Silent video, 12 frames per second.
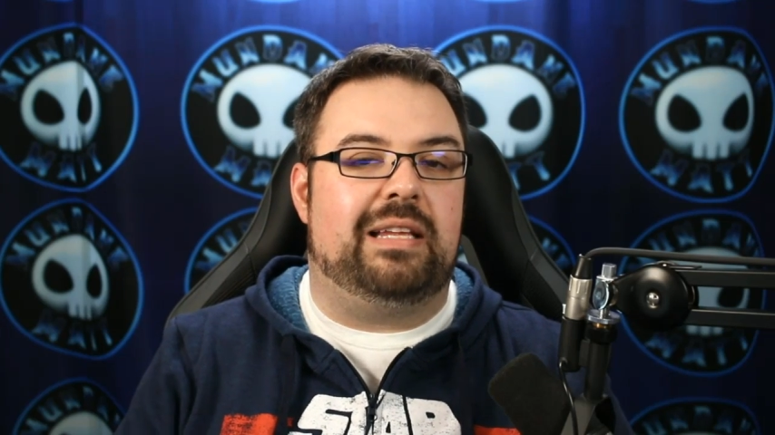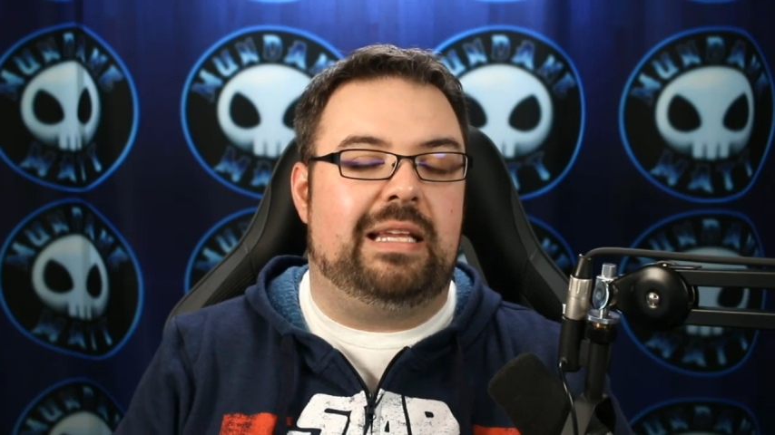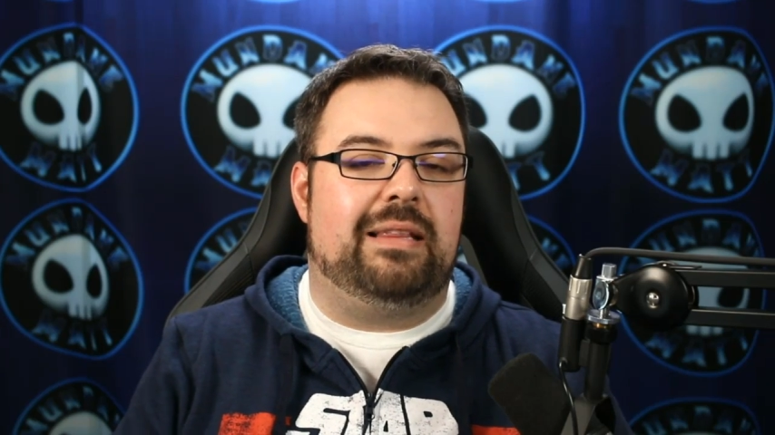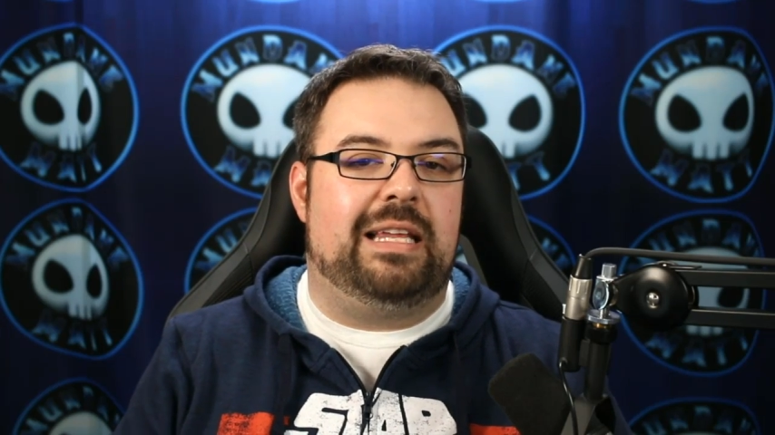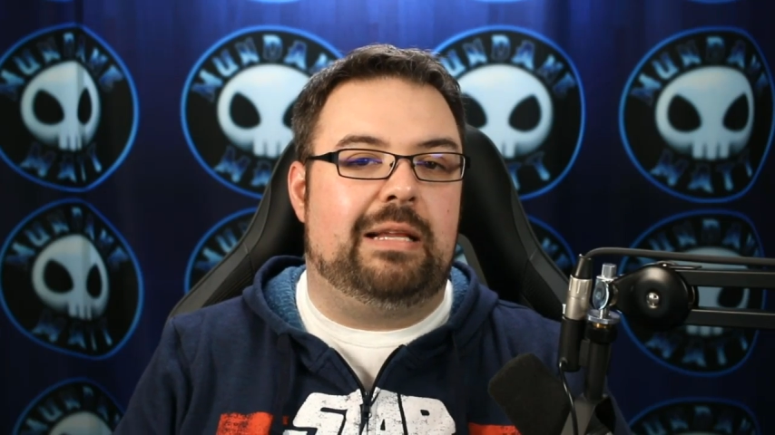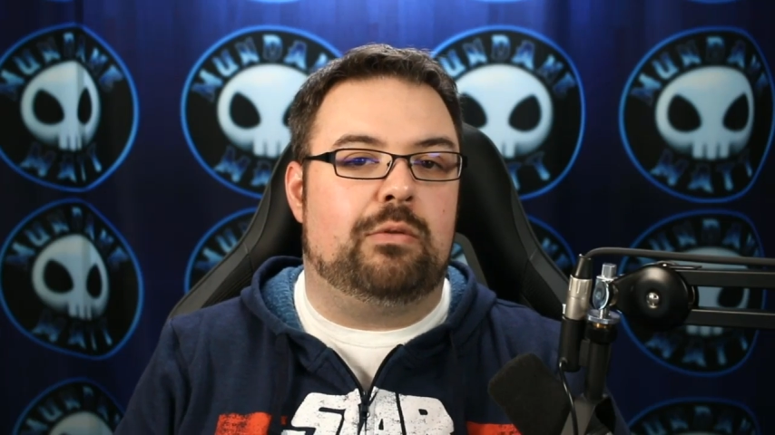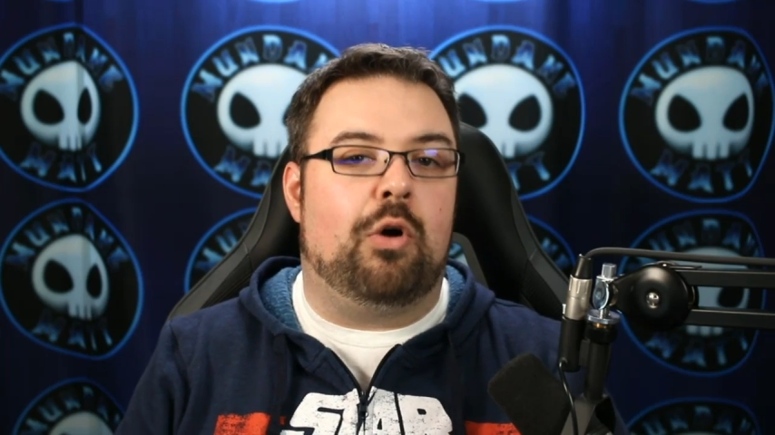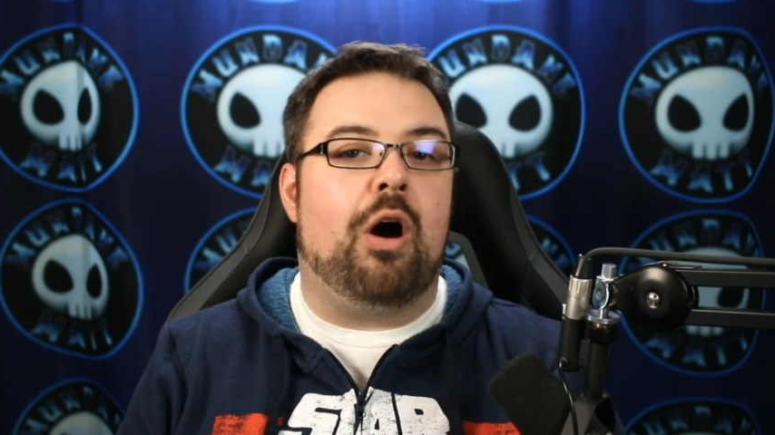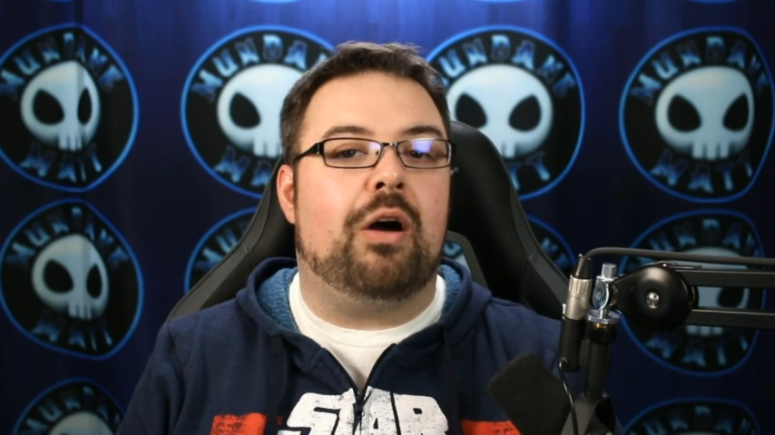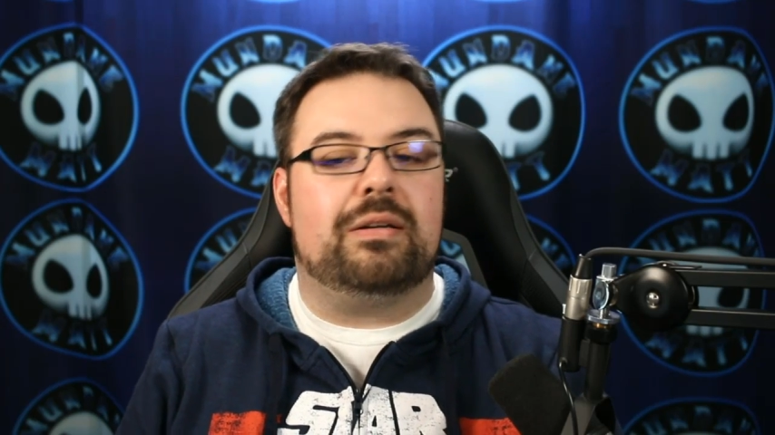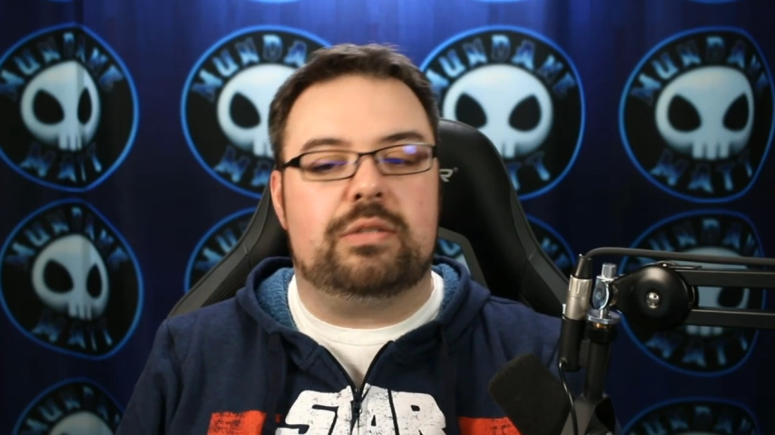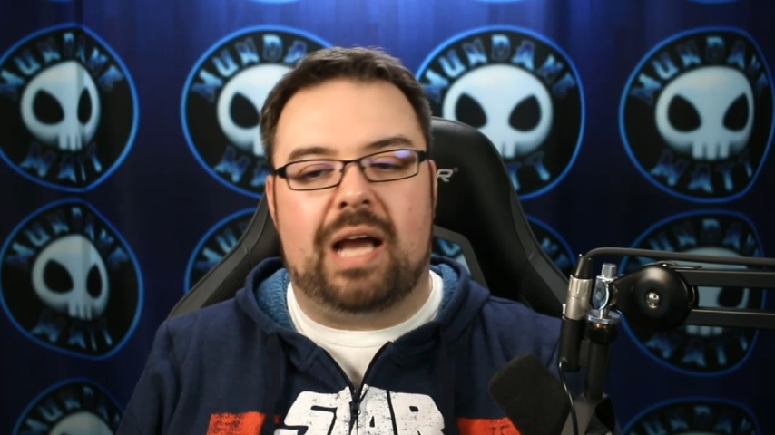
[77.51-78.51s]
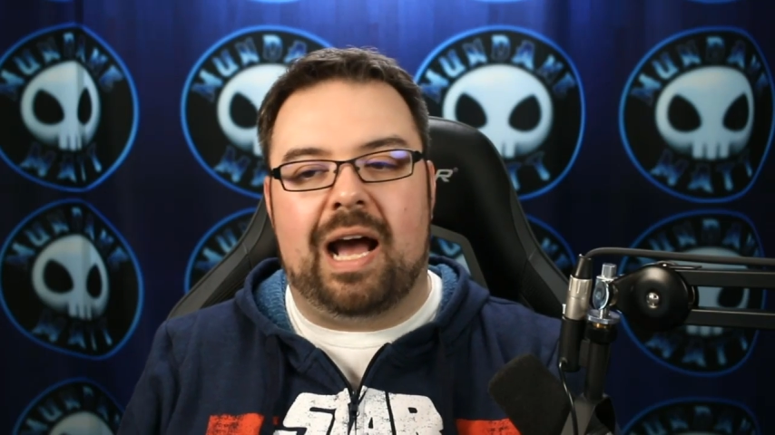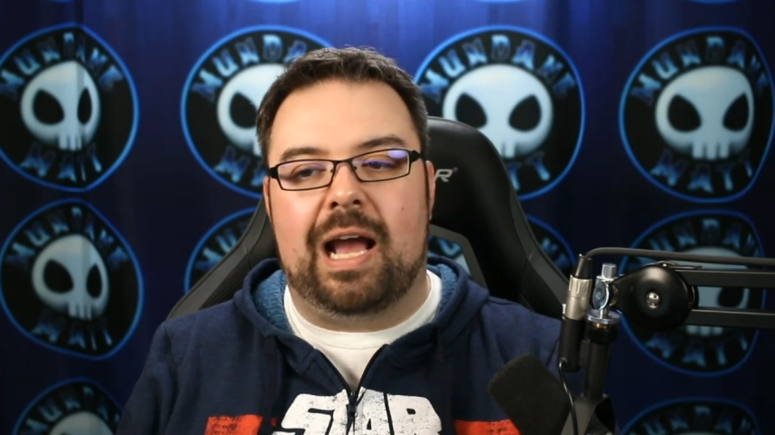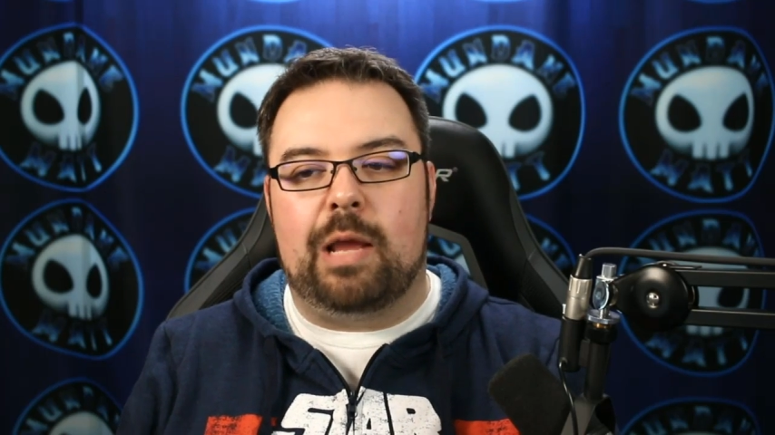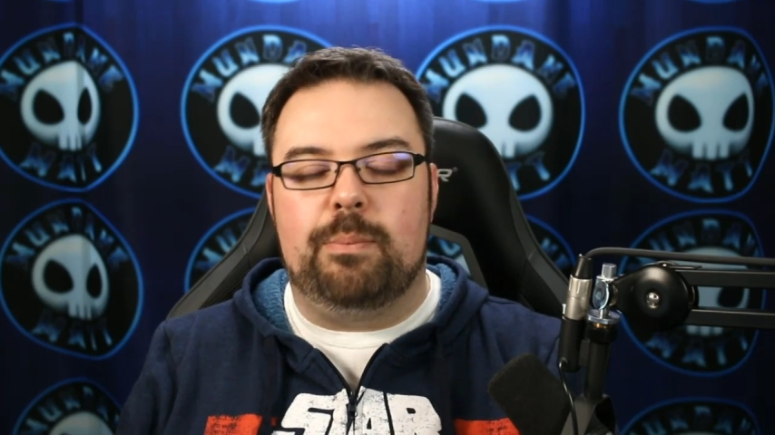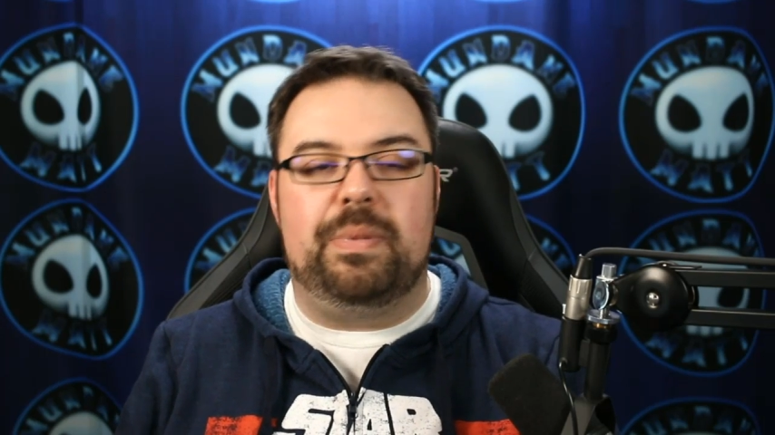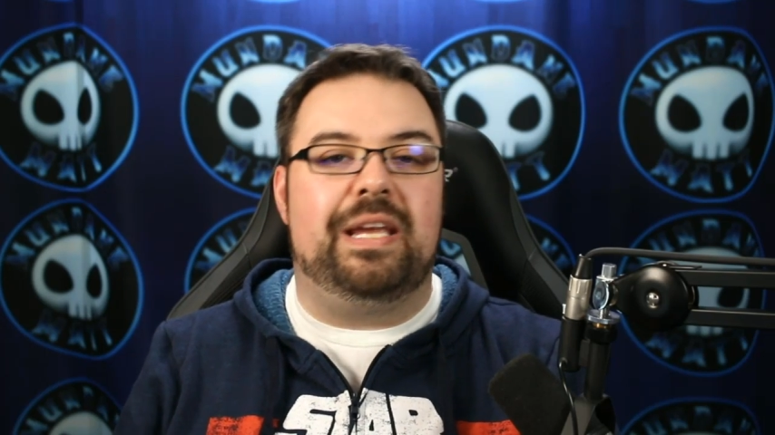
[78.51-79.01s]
The long time